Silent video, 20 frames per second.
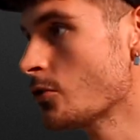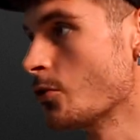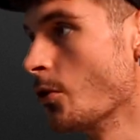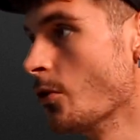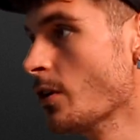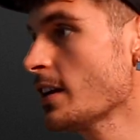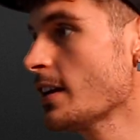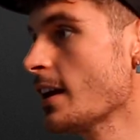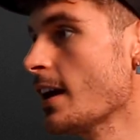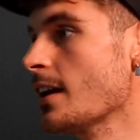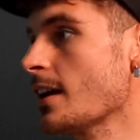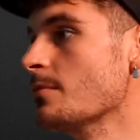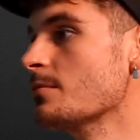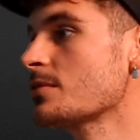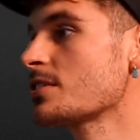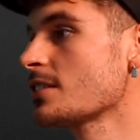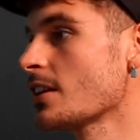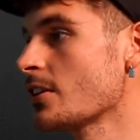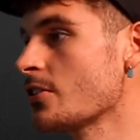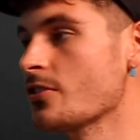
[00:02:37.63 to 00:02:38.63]
drawing
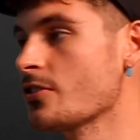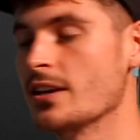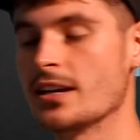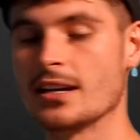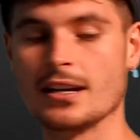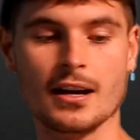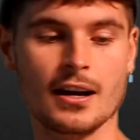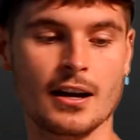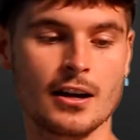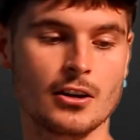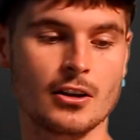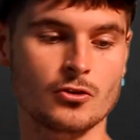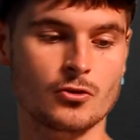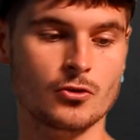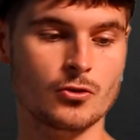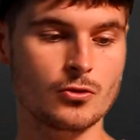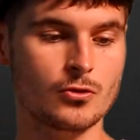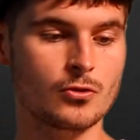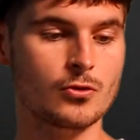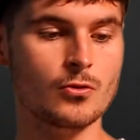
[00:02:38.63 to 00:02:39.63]
games, stuttering,
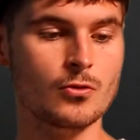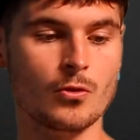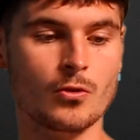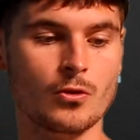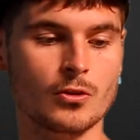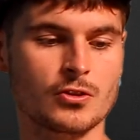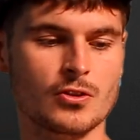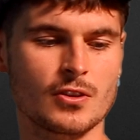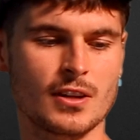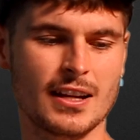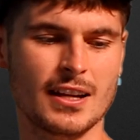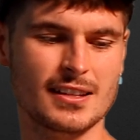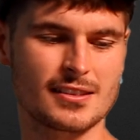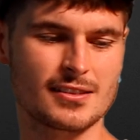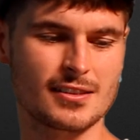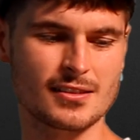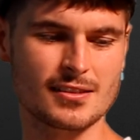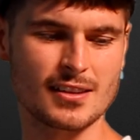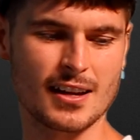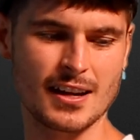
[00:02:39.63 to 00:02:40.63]
drew 2-2 to a
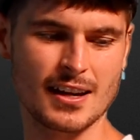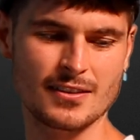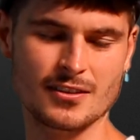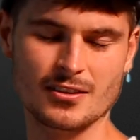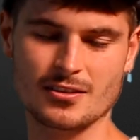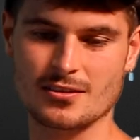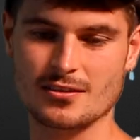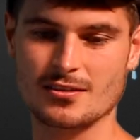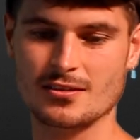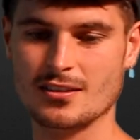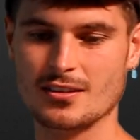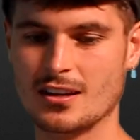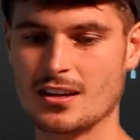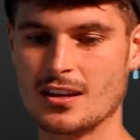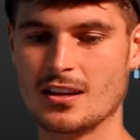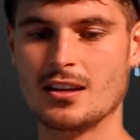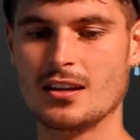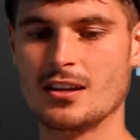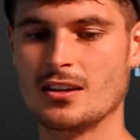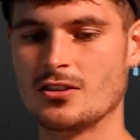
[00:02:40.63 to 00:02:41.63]
Leicester side that's,
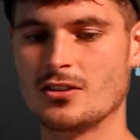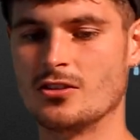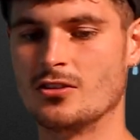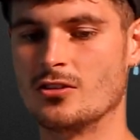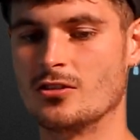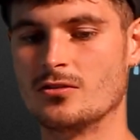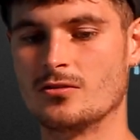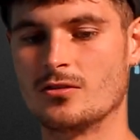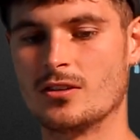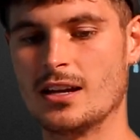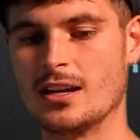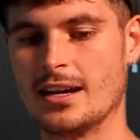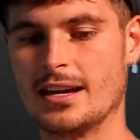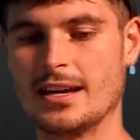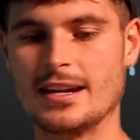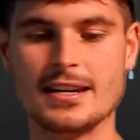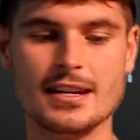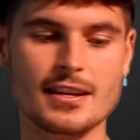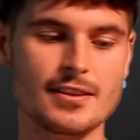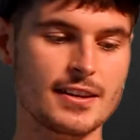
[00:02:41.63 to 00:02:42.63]

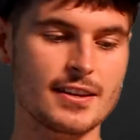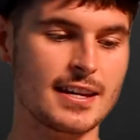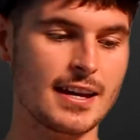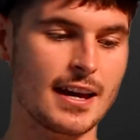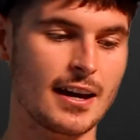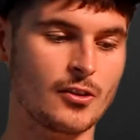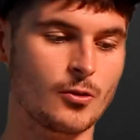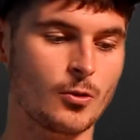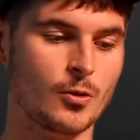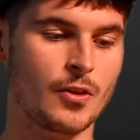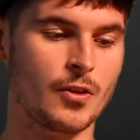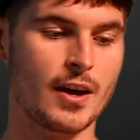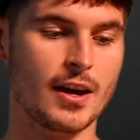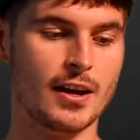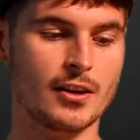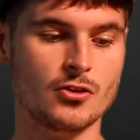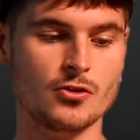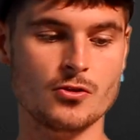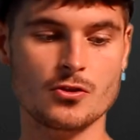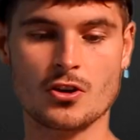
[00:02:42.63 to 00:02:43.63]
neither here nor
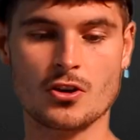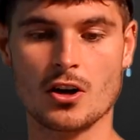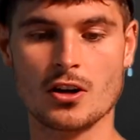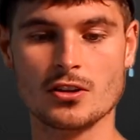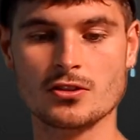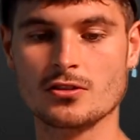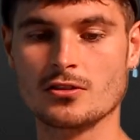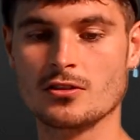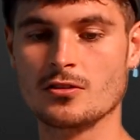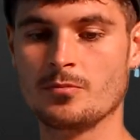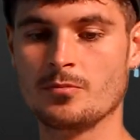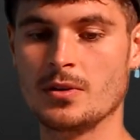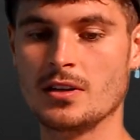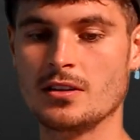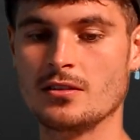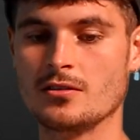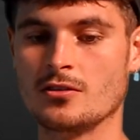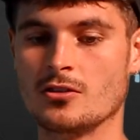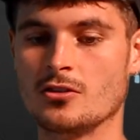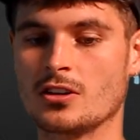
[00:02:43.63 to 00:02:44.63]
there. Newcastle have
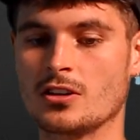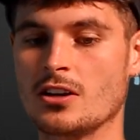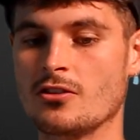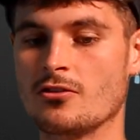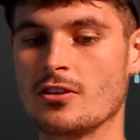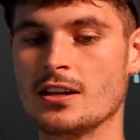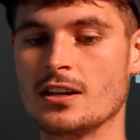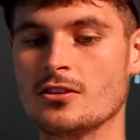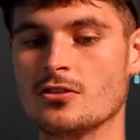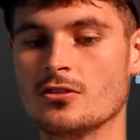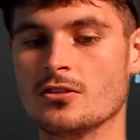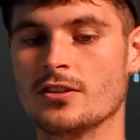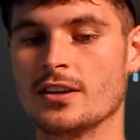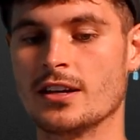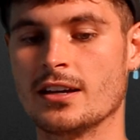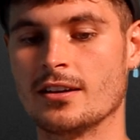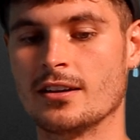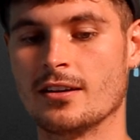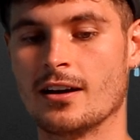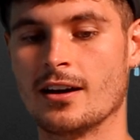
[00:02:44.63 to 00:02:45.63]
been looking really good
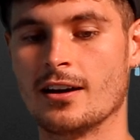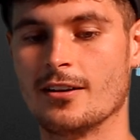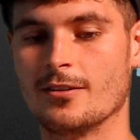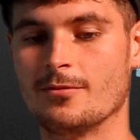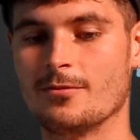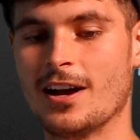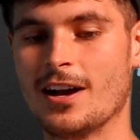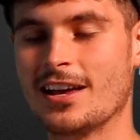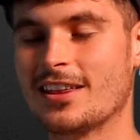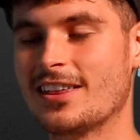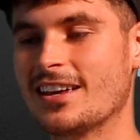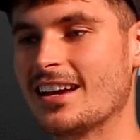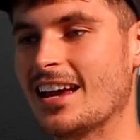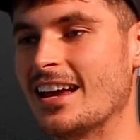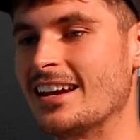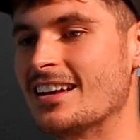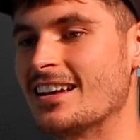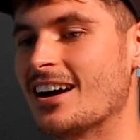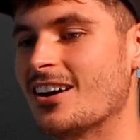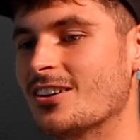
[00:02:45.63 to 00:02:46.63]
there. I think
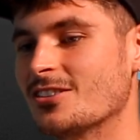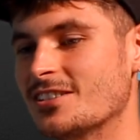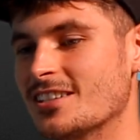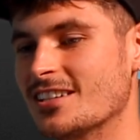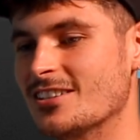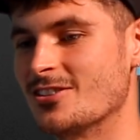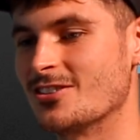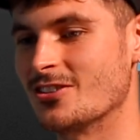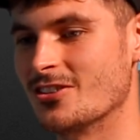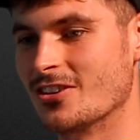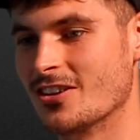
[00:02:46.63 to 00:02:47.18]
Eddie Howe said,